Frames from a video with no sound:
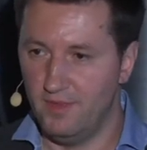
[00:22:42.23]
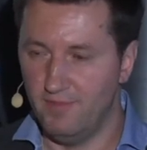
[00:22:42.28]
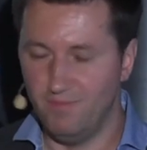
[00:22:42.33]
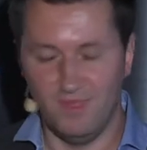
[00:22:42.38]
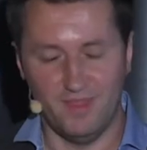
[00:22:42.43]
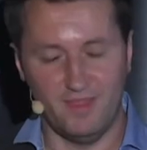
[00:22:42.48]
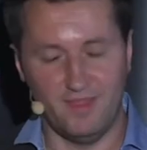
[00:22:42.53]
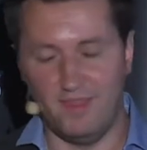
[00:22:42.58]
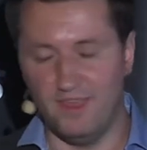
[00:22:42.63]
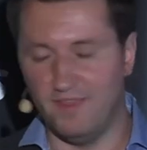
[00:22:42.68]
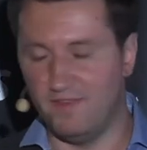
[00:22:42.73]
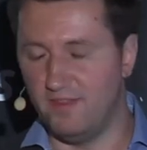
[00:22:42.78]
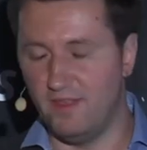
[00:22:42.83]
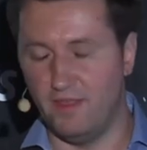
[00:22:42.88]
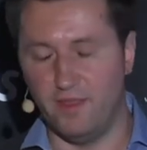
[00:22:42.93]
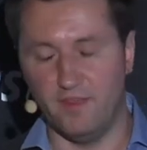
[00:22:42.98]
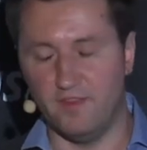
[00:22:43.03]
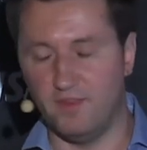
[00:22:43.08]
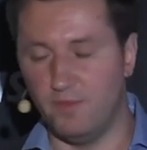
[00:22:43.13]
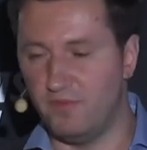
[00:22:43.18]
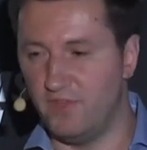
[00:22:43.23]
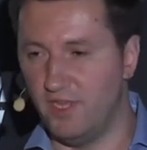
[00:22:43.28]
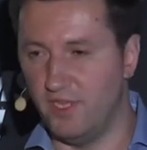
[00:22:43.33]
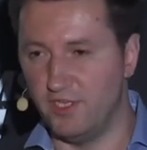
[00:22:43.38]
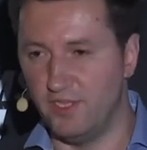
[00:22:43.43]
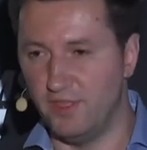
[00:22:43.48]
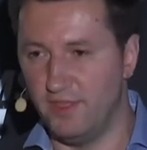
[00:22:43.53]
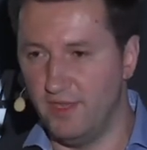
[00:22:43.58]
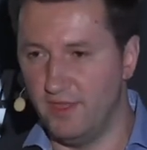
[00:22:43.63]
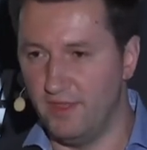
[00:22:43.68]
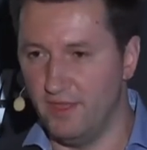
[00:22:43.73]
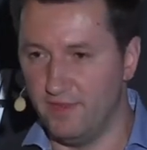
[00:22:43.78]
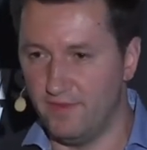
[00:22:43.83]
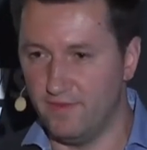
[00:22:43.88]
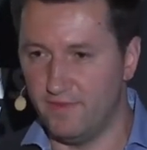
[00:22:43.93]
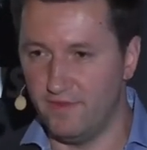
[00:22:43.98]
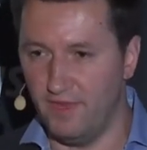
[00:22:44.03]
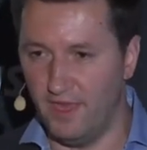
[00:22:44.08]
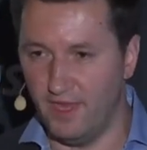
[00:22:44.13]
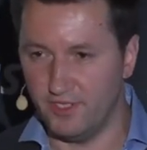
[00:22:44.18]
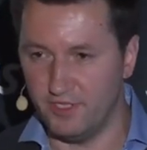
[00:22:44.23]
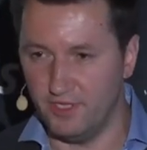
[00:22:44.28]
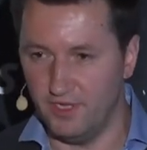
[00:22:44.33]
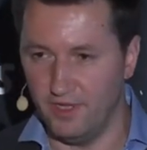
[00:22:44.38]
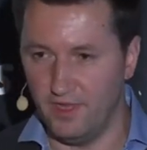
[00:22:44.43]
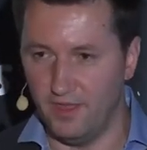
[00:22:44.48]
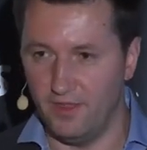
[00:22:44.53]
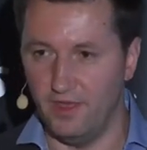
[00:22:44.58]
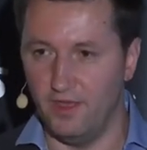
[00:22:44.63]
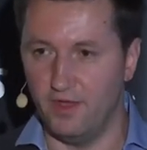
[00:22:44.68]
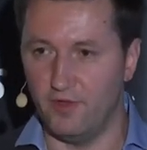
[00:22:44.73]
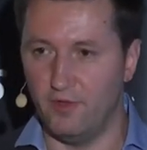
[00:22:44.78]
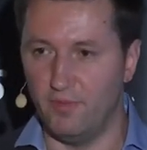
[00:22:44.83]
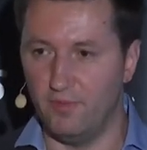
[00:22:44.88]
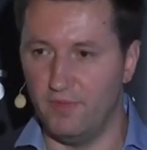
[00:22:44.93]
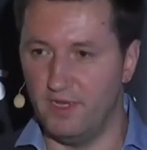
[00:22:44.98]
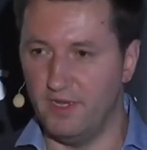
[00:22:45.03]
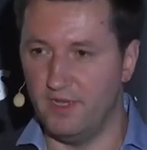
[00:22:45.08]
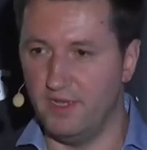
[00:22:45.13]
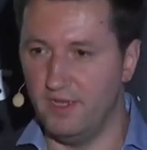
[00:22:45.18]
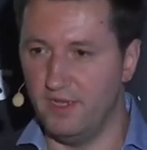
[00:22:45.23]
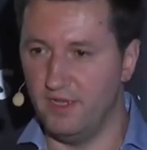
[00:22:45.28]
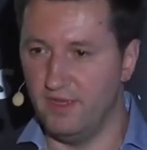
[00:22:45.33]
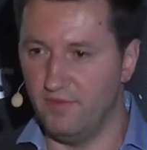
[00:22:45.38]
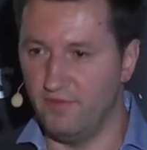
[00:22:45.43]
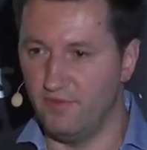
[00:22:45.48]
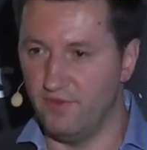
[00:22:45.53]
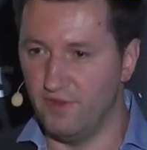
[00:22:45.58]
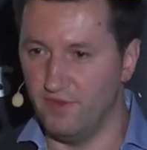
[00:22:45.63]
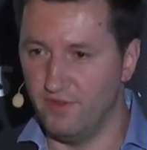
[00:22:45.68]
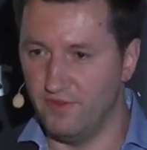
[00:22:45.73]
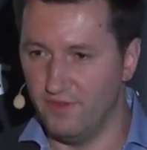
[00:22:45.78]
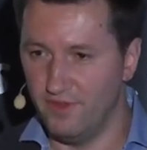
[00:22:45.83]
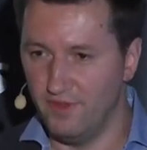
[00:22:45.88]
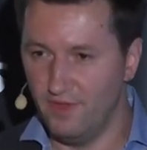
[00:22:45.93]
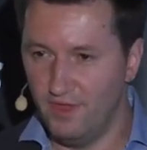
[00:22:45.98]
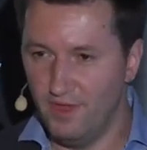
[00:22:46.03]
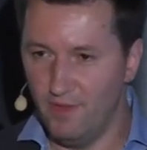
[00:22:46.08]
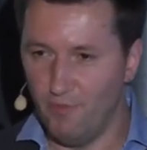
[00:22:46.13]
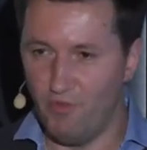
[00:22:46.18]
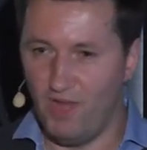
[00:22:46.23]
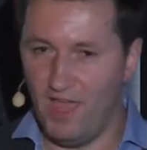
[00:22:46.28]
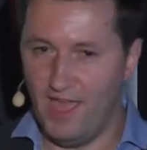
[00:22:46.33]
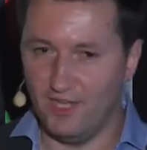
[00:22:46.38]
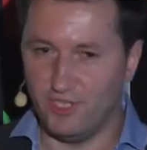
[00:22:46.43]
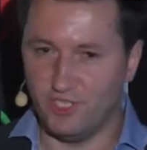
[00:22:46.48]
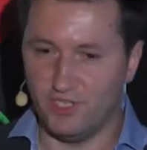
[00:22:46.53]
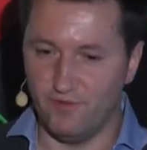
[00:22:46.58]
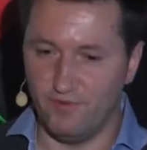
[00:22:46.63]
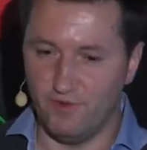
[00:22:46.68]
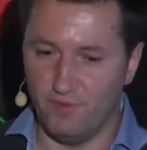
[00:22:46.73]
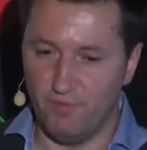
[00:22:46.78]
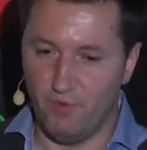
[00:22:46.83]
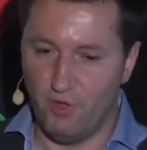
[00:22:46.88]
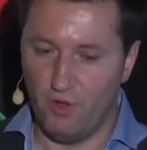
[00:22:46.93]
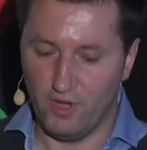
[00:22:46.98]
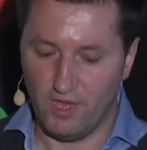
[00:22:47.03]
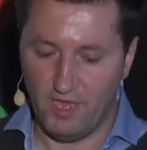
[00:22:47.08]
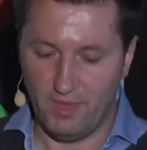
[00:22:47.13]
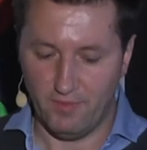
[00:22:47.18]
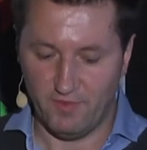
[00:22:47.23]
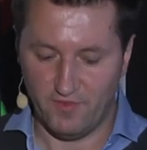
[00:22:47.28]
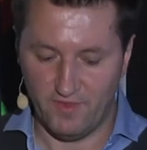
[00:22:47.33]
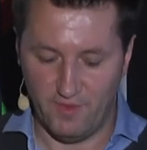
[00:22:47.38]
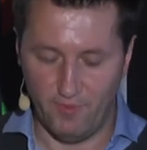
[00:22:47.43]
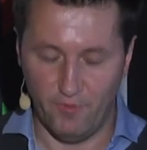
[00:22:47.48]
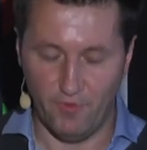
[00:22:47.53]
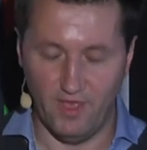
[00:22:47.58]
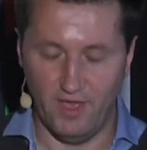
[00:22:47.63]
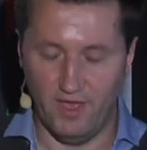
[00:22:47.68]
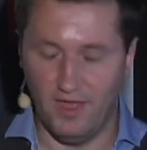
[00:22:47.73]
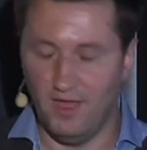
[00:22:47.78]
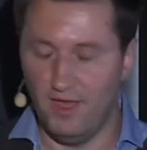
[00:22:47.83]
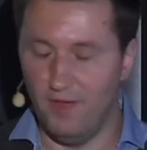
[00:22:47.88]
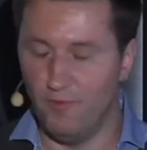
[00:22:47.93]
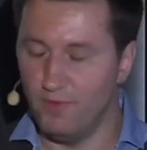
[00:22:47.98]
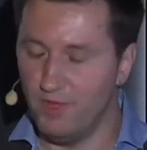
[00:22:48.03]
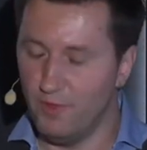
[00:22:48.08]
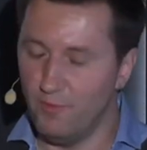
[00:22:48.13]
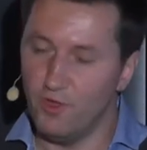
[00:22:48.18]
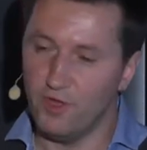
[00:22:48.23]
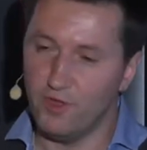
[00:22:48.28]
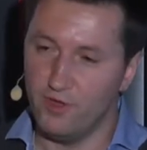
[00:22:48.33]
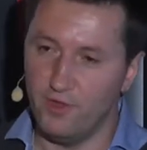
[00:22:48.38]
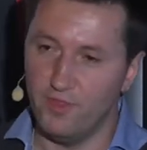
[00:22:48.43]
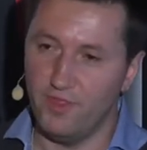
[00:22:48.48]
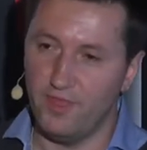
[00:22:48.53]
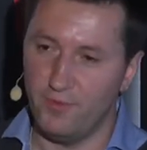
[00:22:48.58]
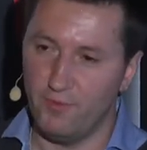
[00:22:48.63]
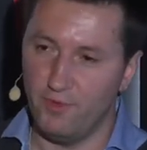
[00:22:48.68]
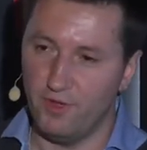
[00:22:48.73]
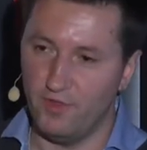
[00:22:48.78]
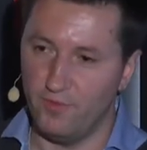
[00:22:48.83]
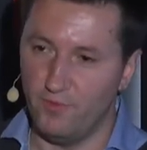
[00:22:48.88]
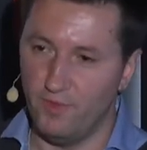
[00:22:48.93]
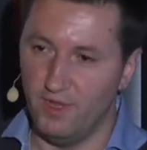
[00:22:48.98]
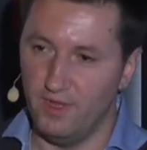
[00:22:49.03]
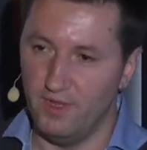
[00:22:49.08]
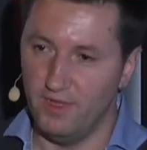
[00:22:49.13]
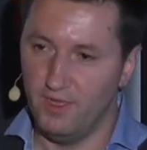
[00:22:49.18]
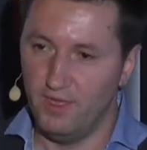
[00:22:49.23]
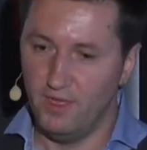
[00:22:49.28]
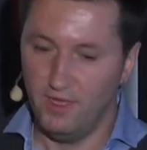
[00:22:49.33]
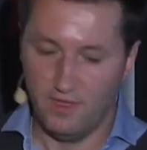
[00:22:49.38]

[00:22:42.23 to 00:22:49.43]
But there's nothing substantial there. That's actually another completely different branch, different ball game somewhere. We are working on that one as well.